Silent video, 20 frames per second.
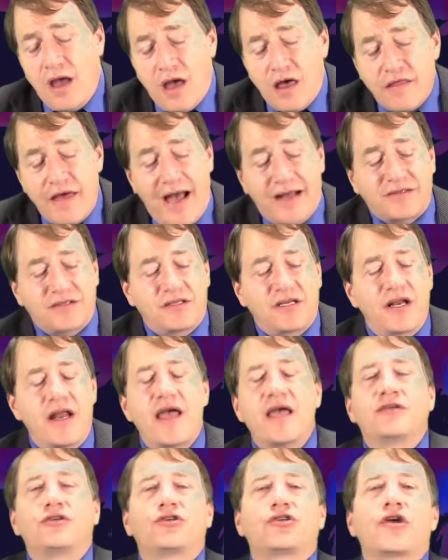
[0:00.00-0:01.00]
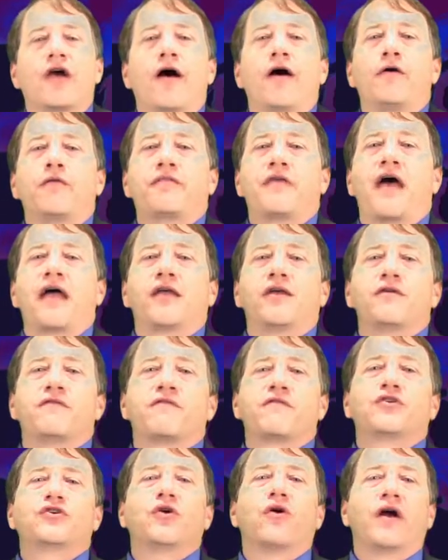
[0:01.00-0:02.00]
That's today's show. Thank you
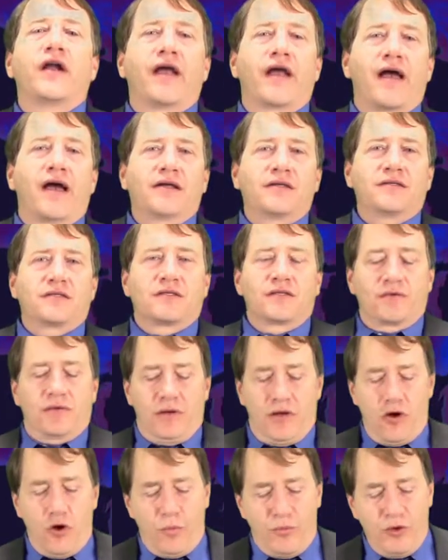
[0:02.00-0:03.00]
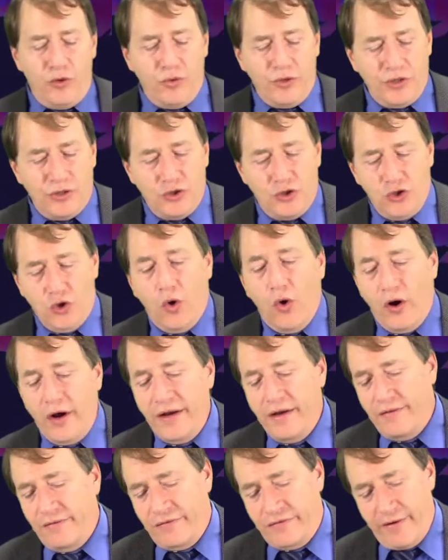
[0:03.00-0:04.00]
for joining us. We hope you
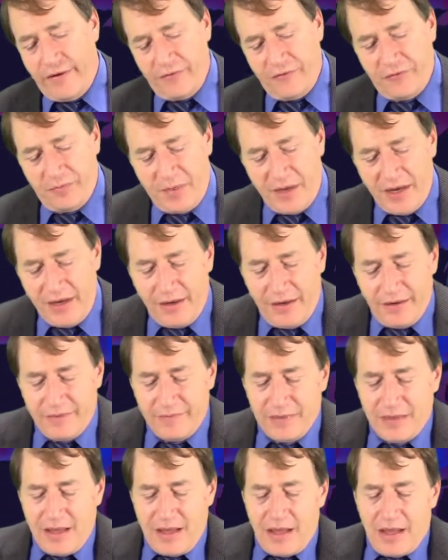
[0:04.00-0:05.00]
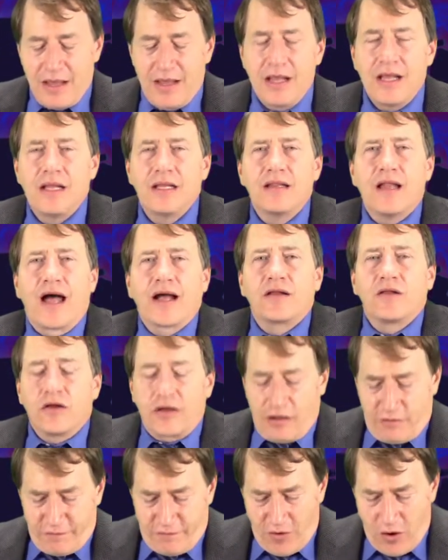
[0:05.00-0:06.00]
enjoyed, so to speak. Like
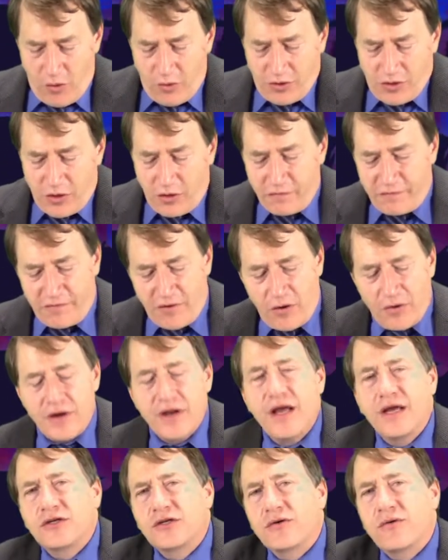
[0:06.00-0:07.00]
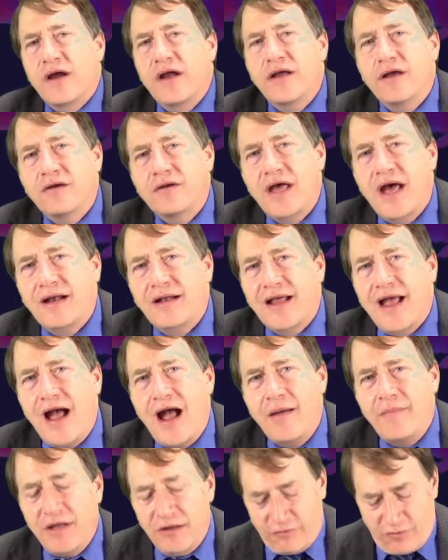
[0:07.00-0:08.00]
looking forward, go to
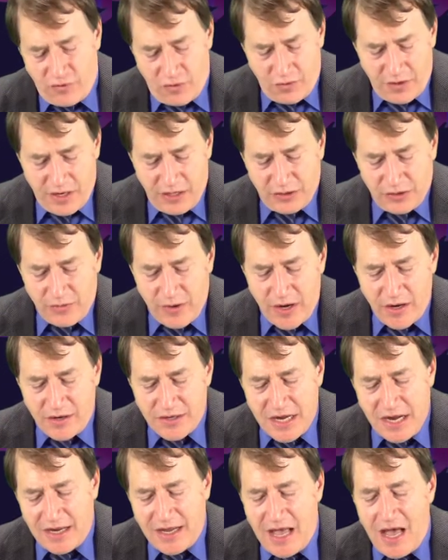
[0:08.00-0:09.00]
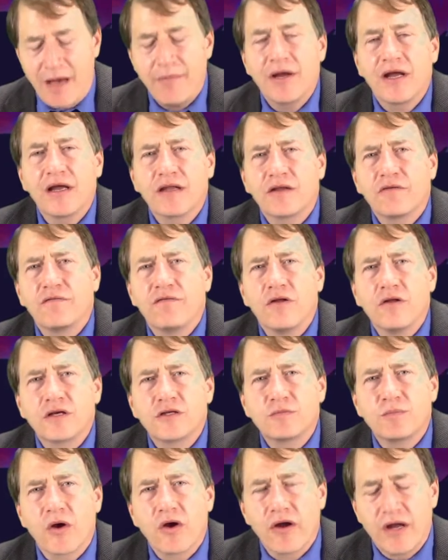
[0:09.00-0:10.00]
forwardnationradio.com. That's forwardnationradio.com and get the full
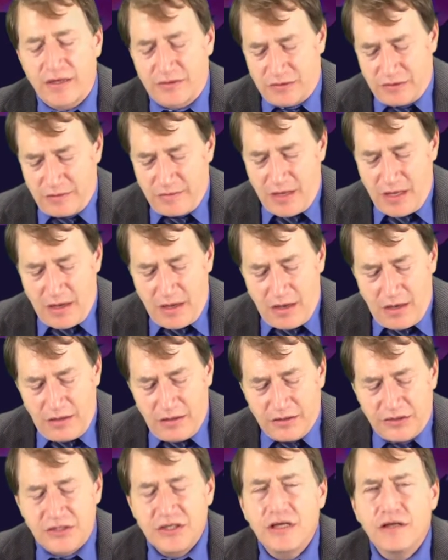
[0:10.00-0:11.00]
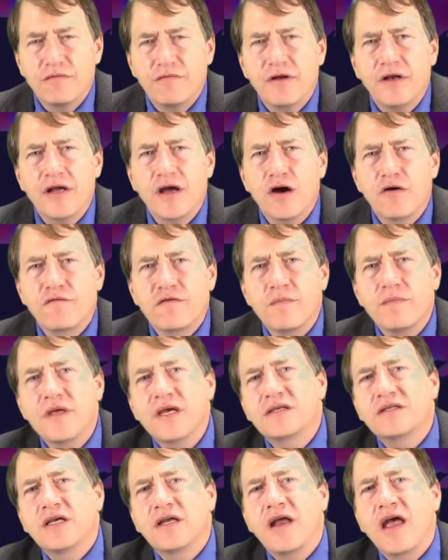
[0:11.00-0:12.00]
experience. You'll see the video from
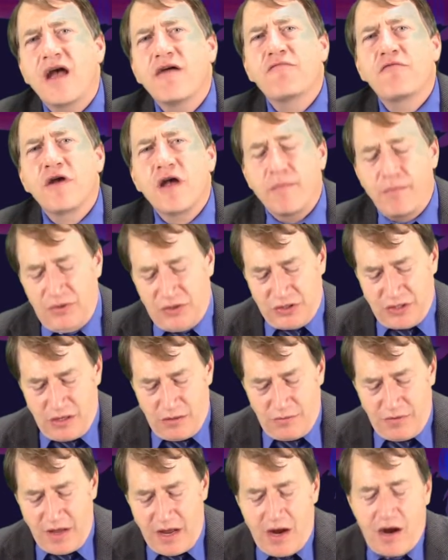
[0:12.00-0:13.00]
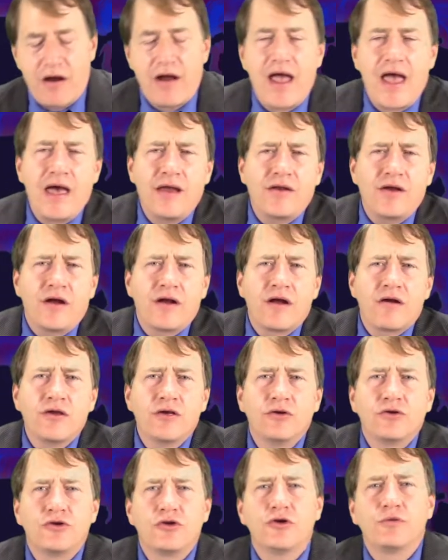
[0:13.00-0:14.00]
this and every episode there and on our
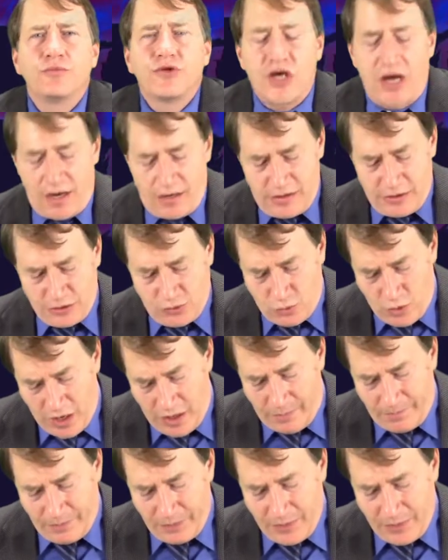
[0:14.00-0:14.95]
YouTube channel as well.